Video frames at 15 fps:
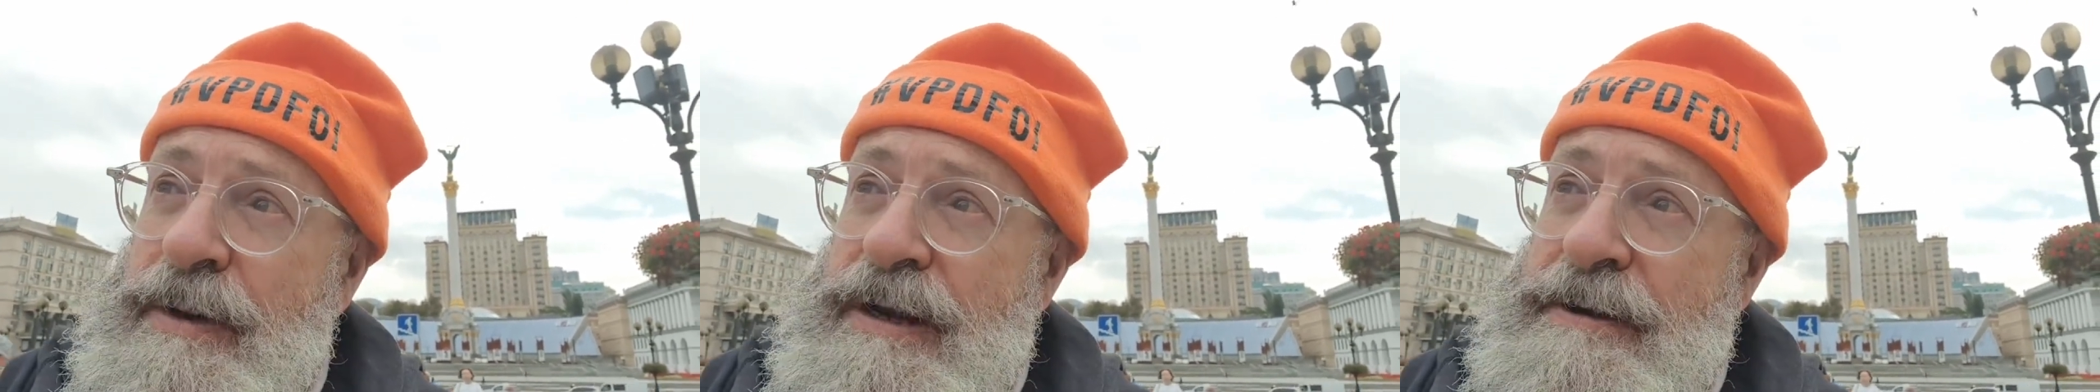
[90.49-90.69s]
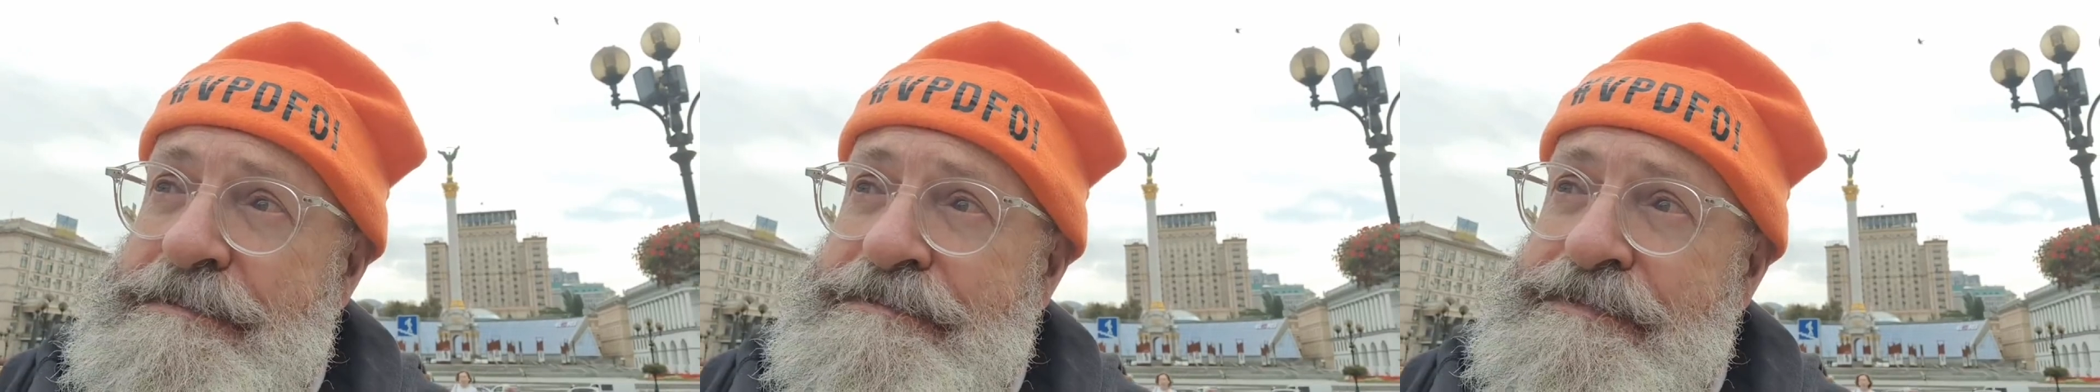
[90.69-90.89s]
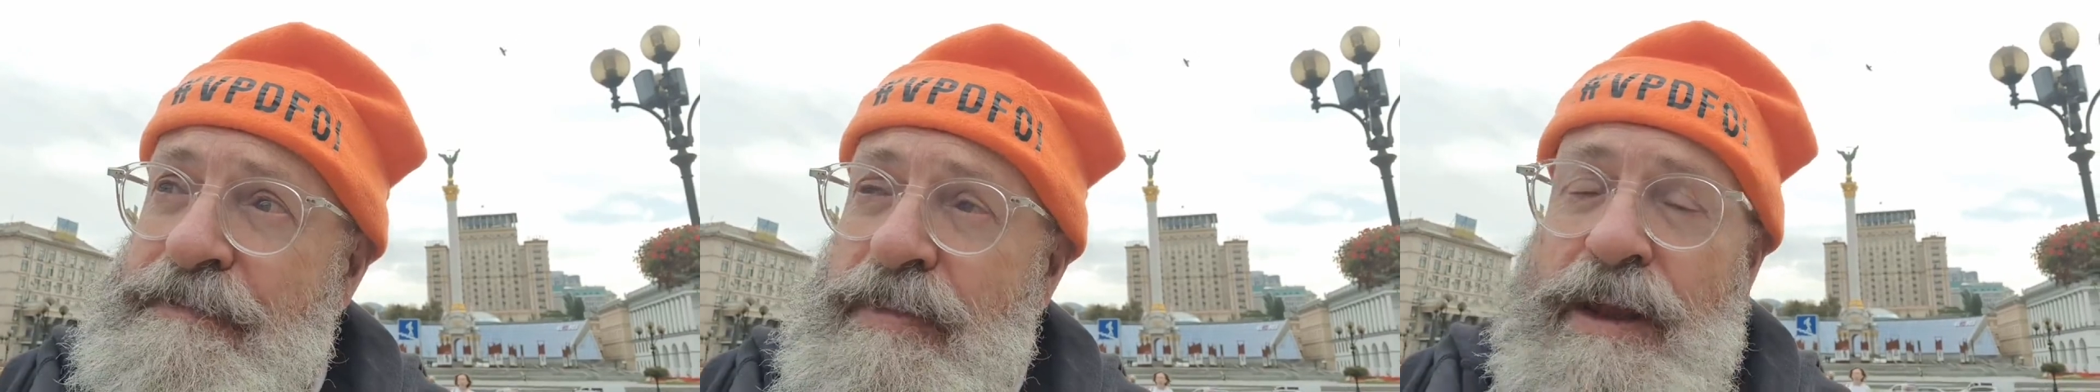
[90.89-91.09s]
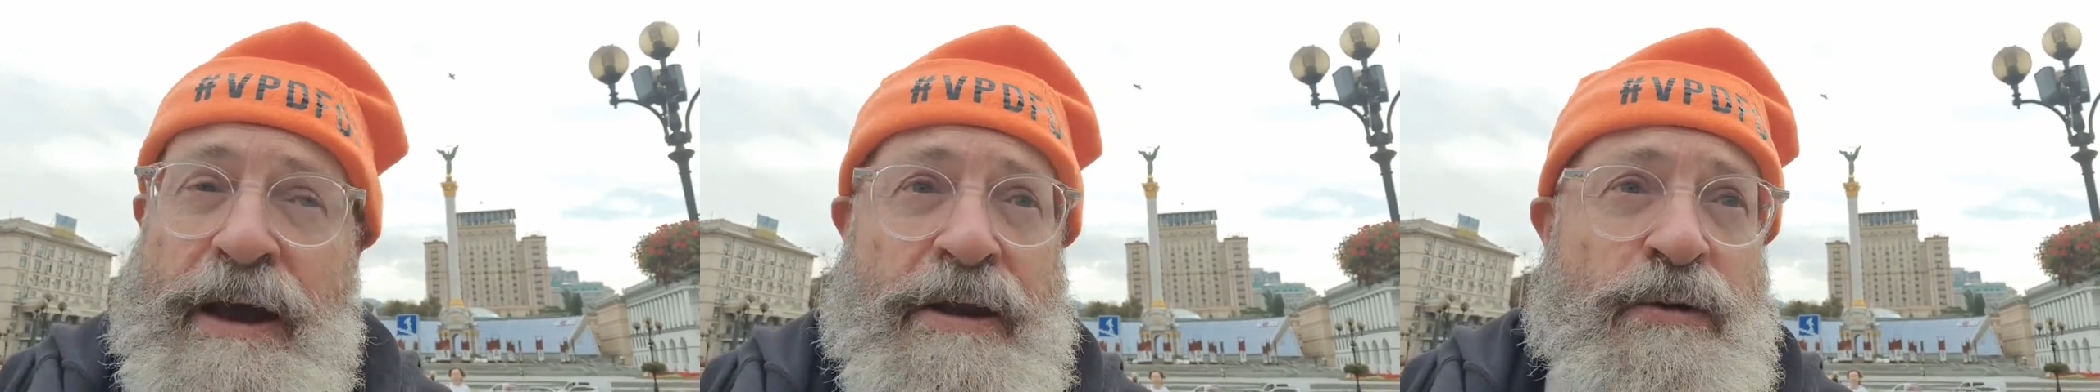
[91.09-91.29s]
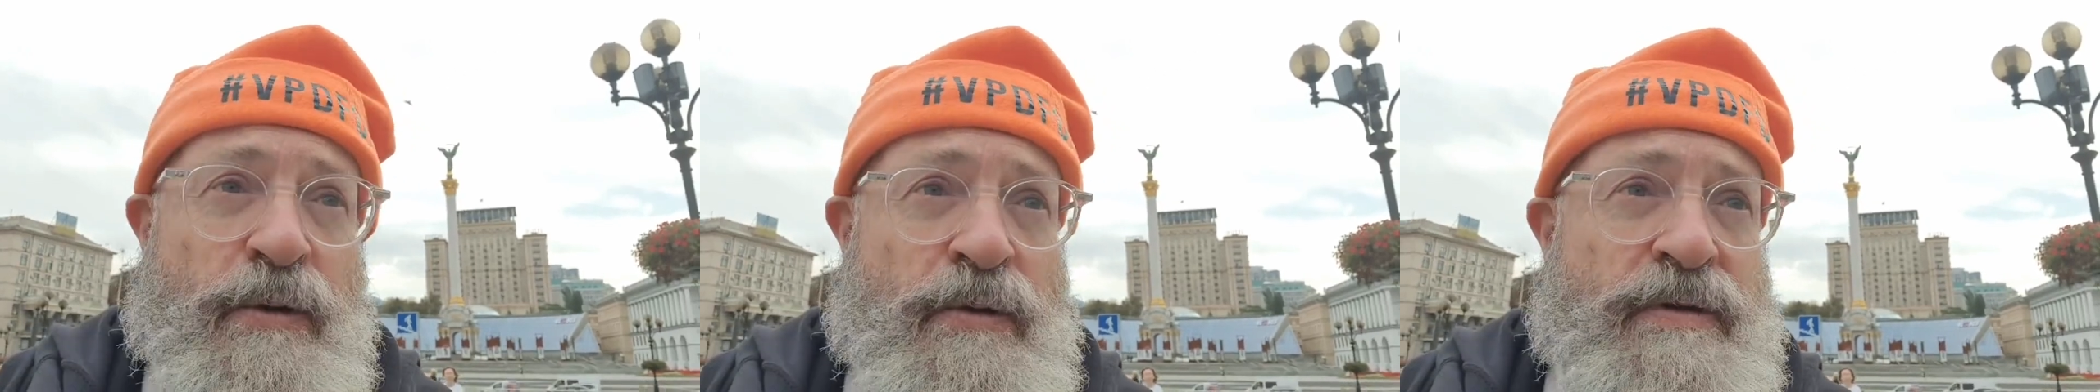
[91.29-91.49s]
me.
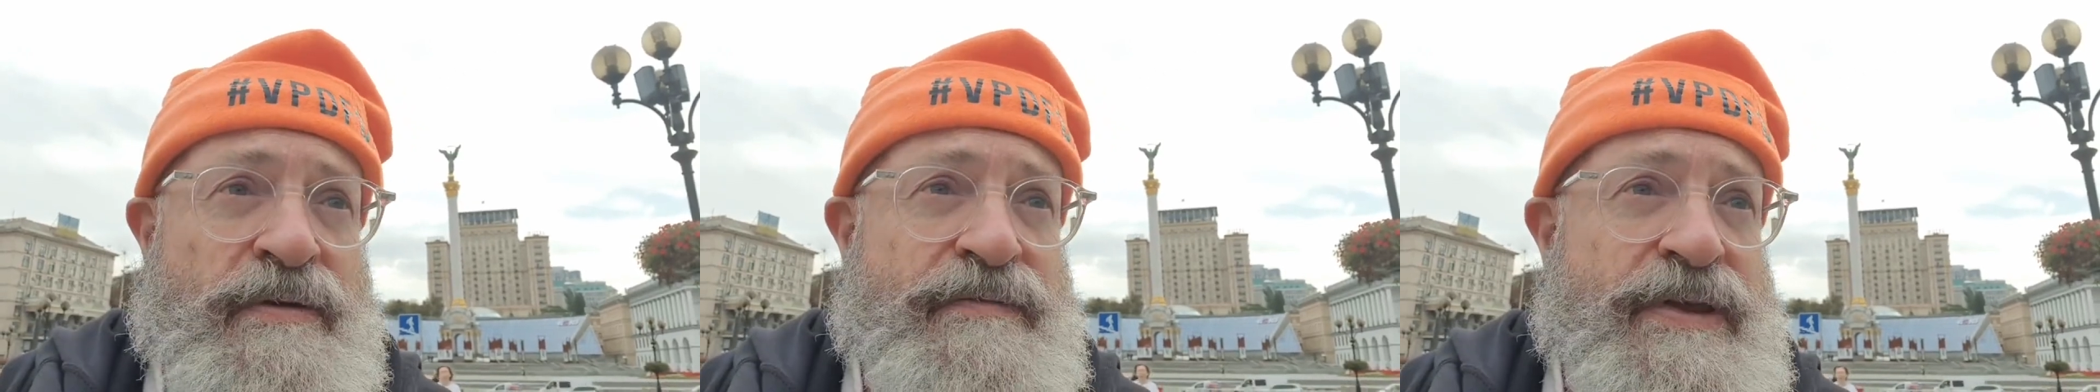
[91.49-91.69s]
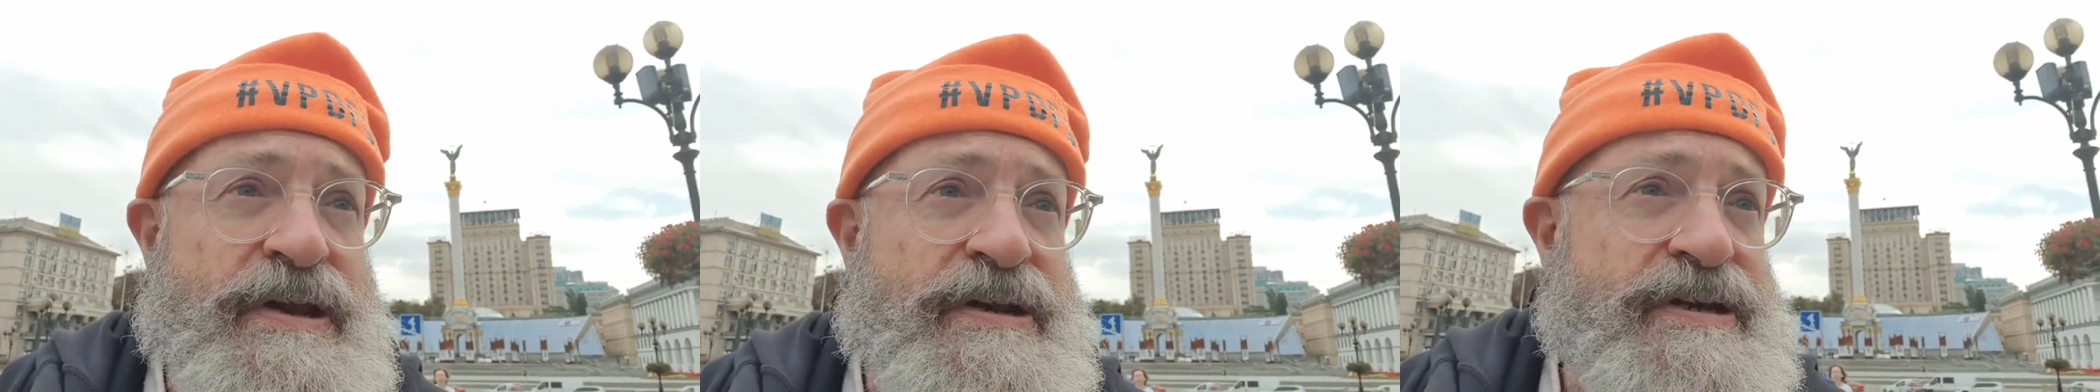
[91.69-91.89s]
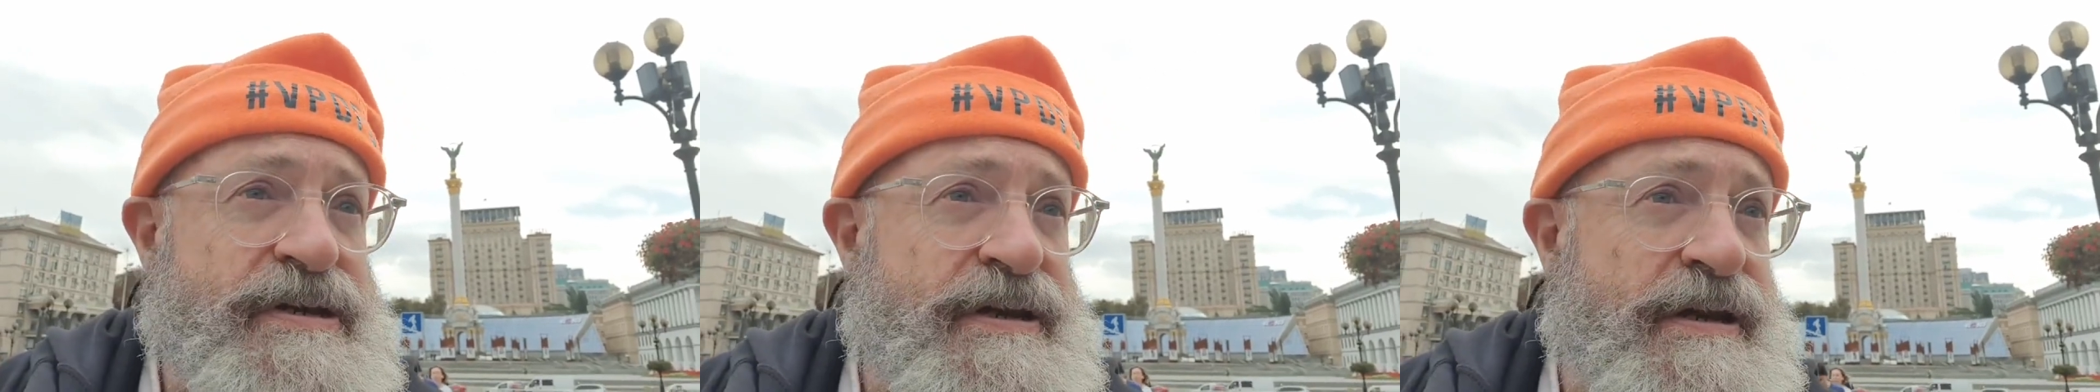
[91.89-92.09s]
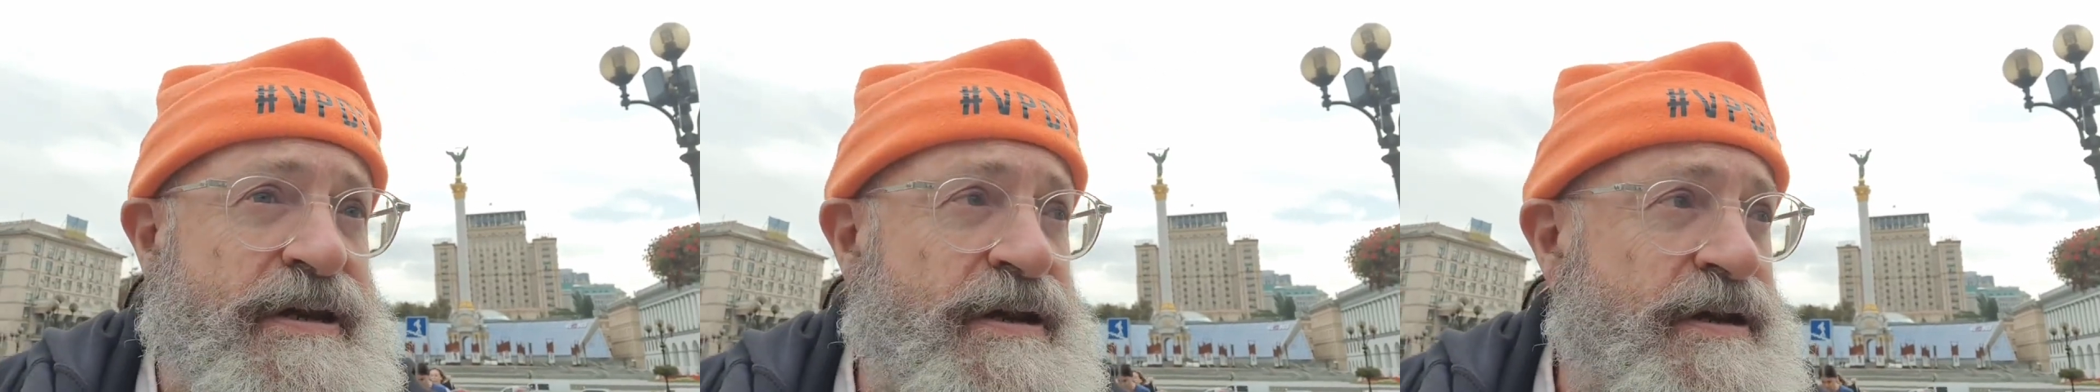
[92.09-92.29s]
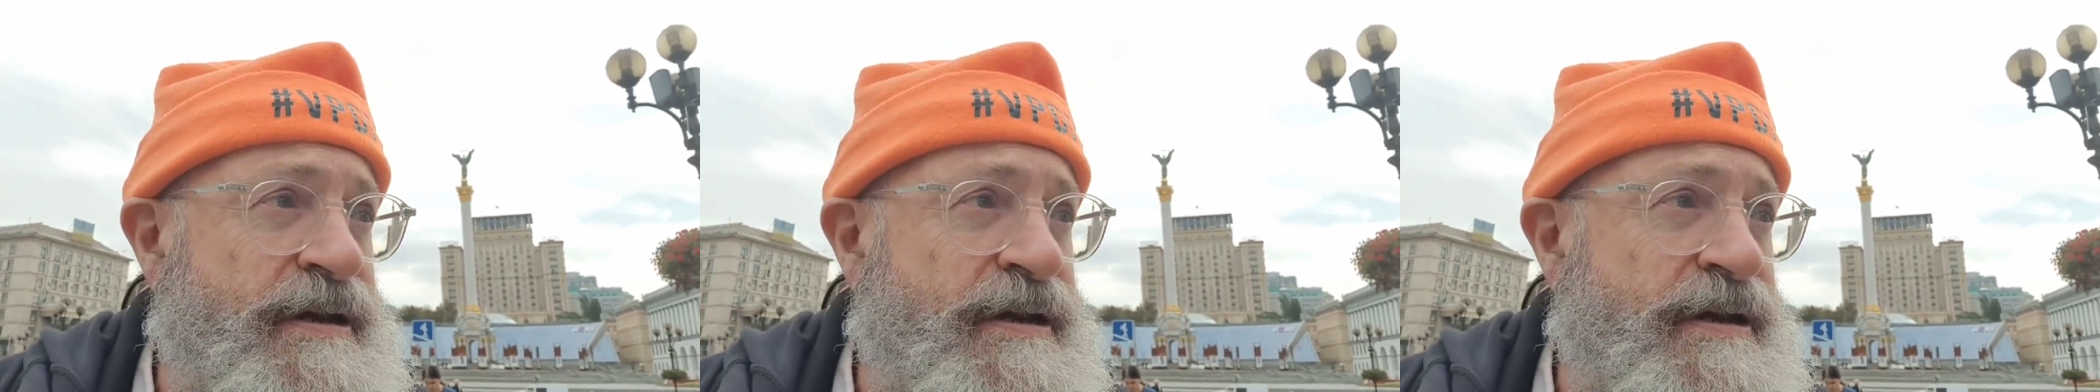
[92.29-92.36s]
And all of this